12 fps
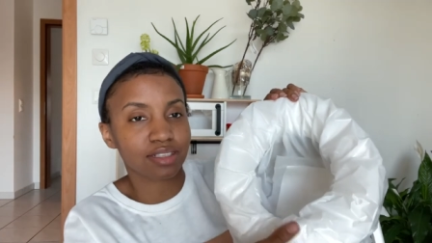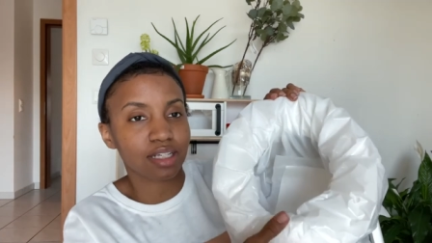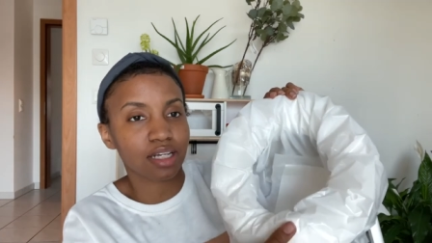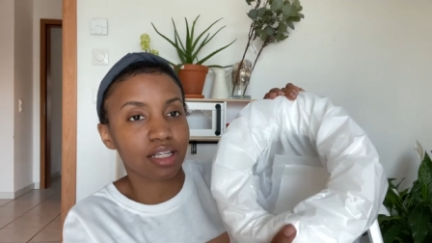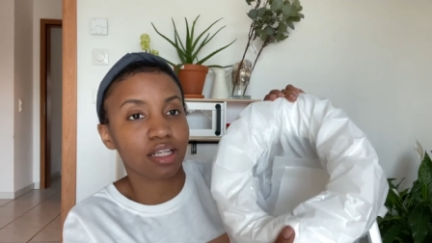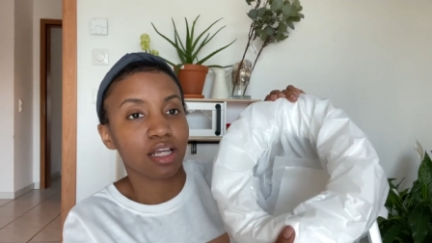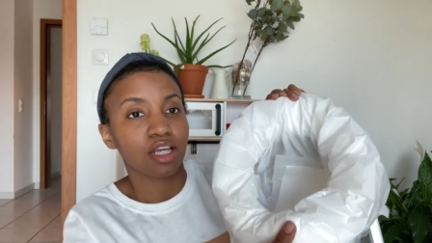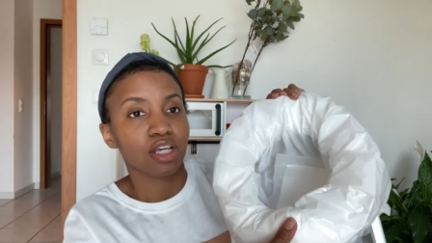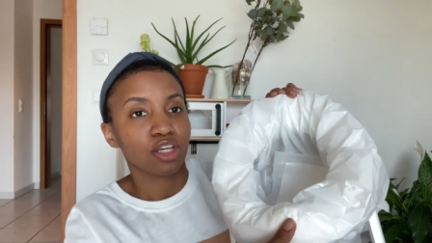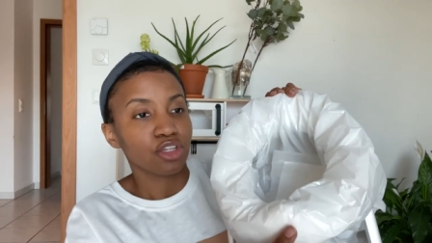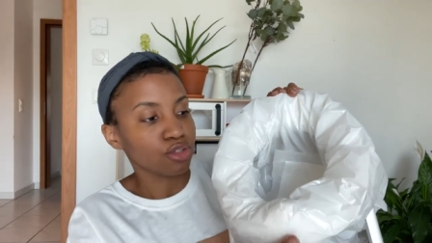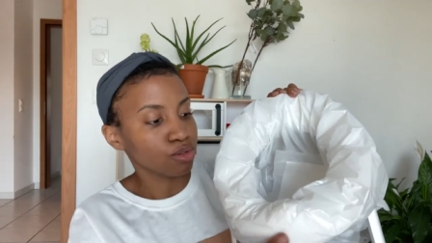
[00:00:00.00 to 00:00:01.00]
done,
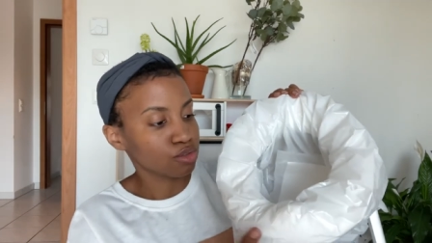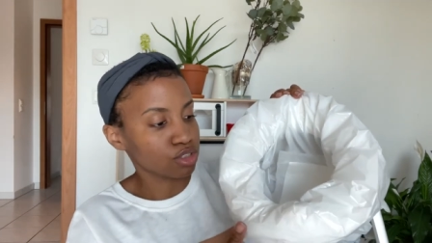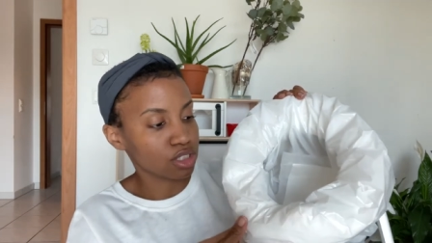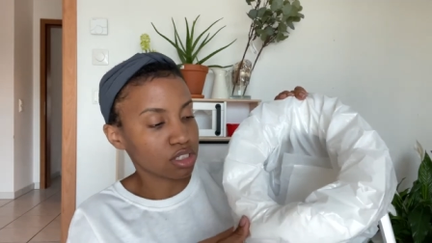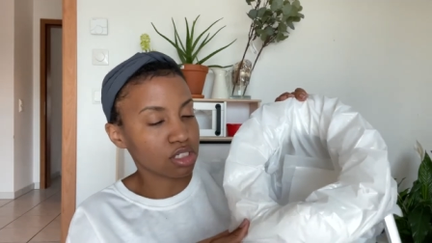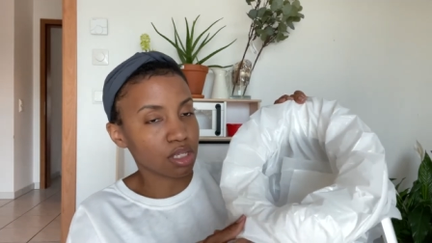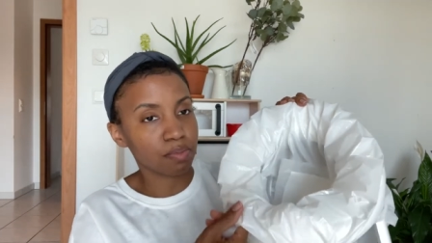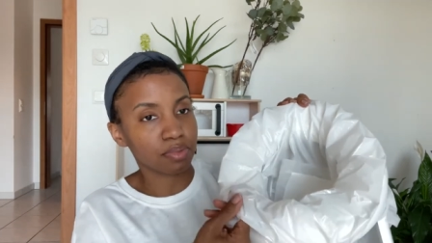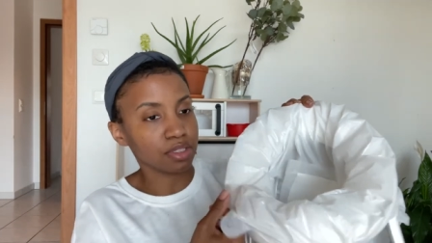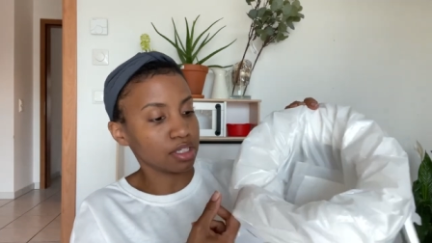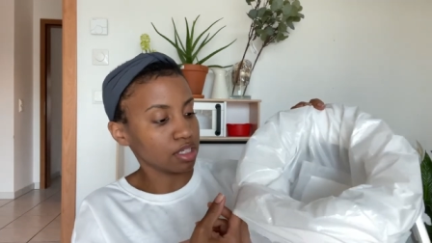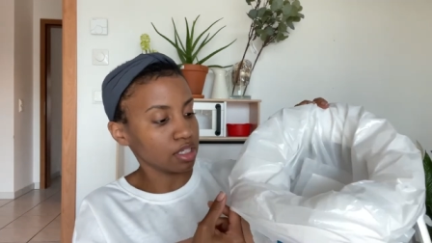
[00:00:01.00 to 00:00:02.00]
you just
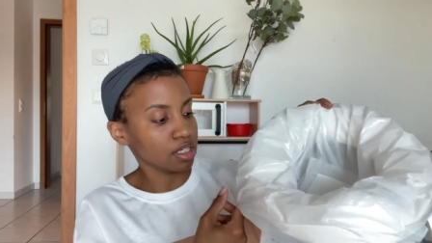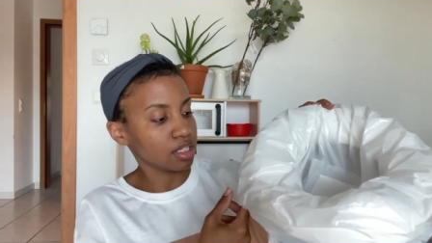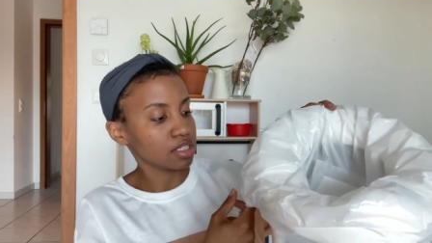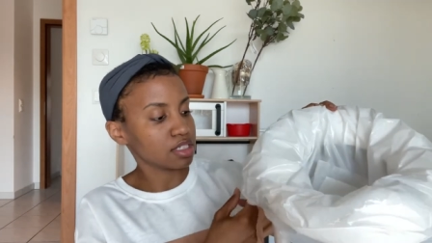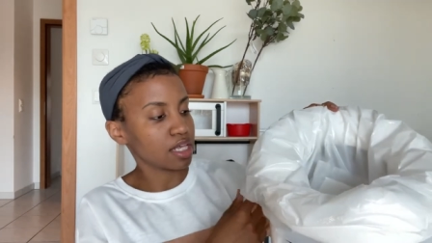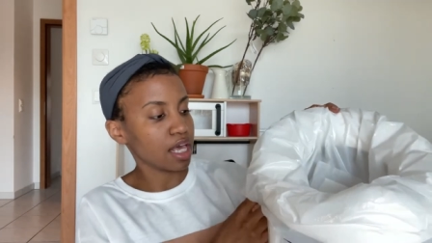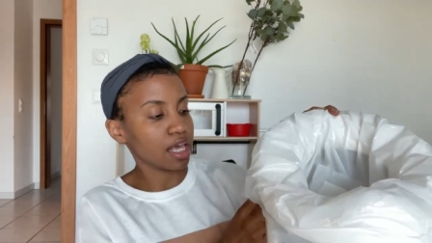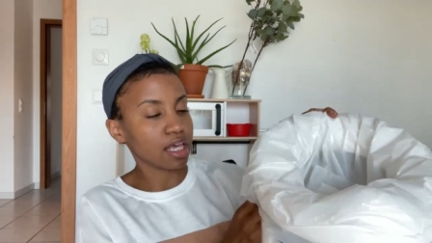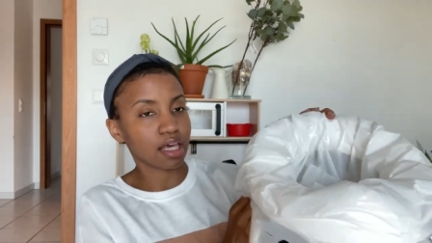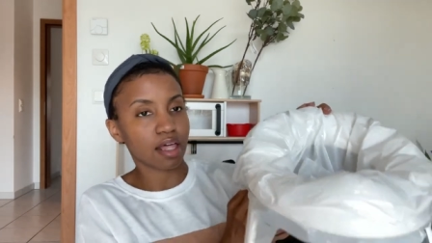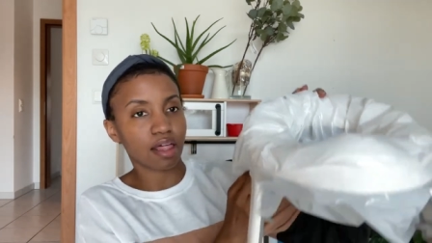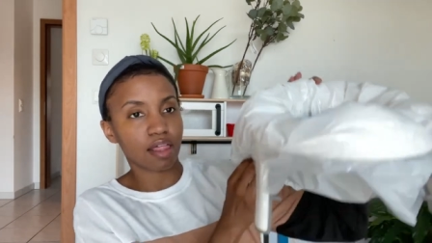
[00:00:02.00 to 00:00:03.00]
simply
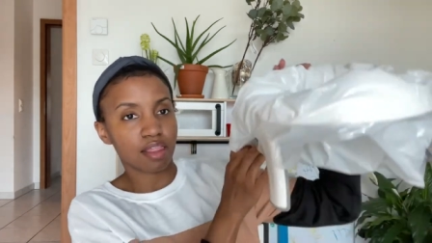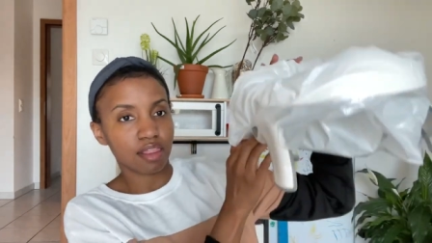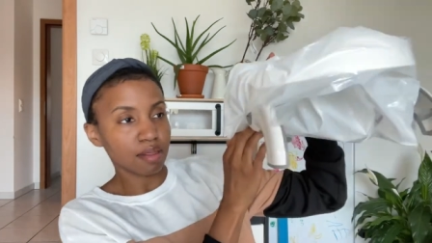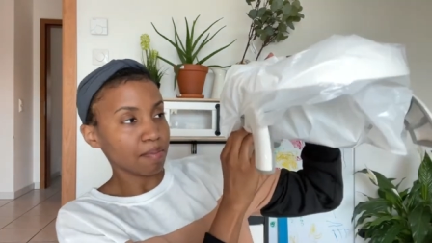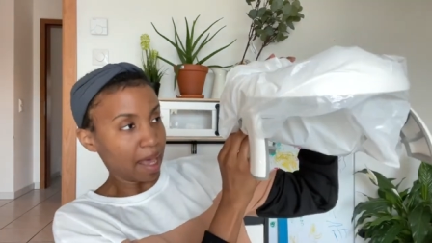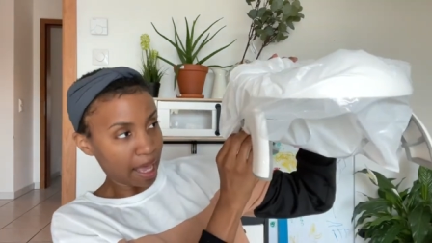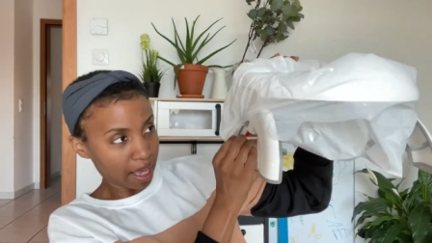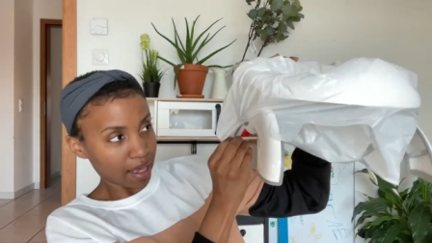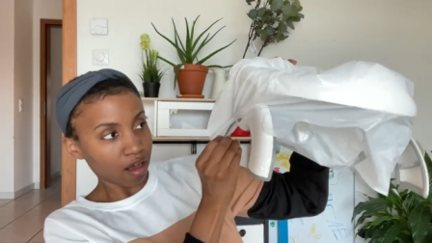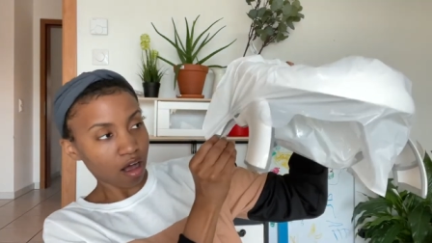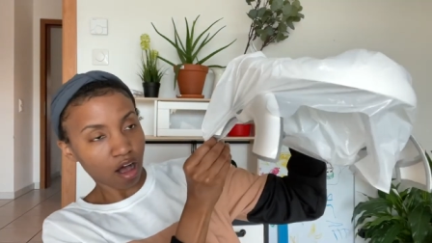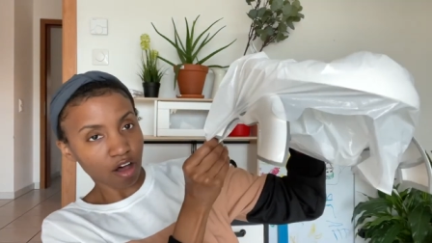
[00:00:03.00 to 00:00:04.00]
take the
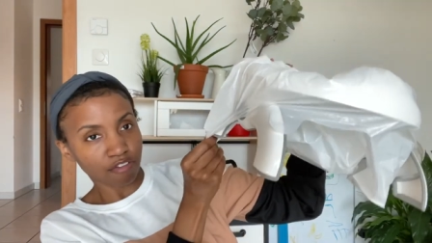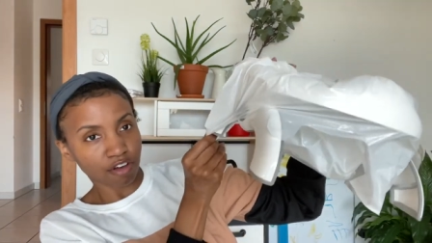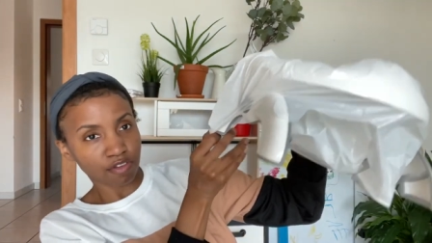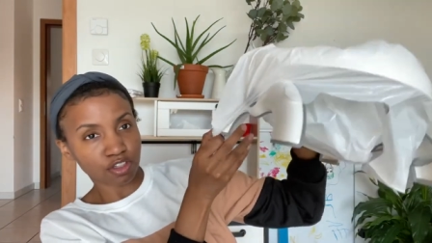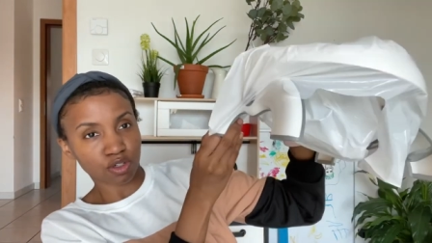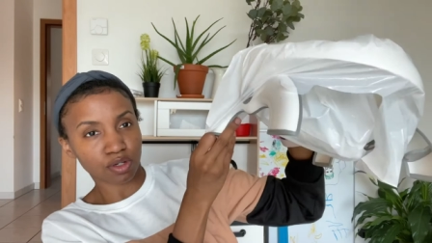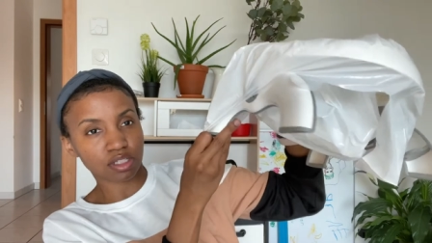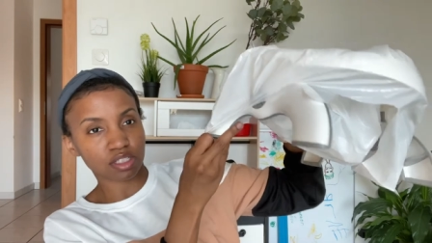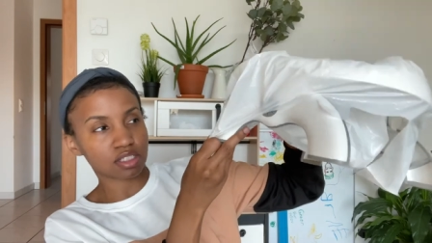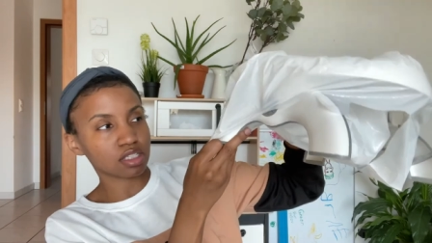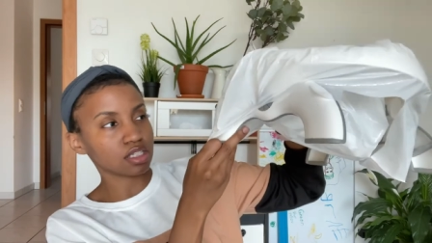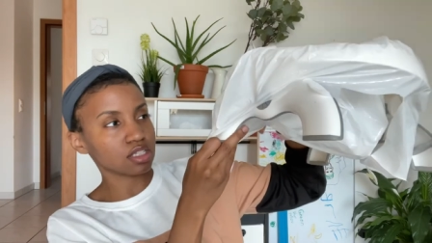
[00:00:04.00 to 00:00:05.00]
bag off of the toilet
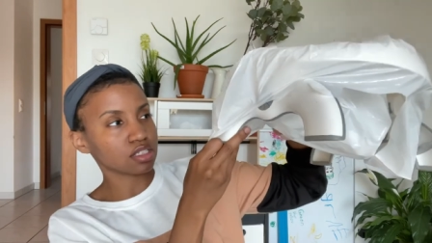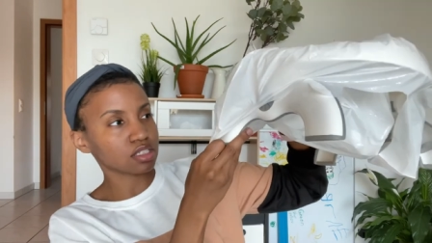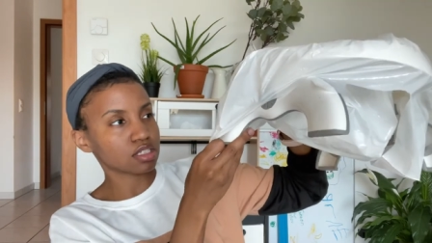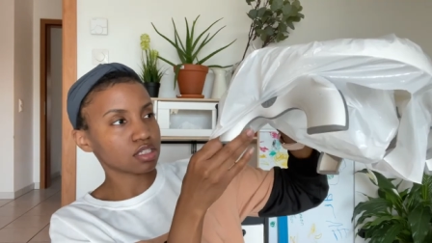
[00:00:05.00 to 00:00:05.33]
seat,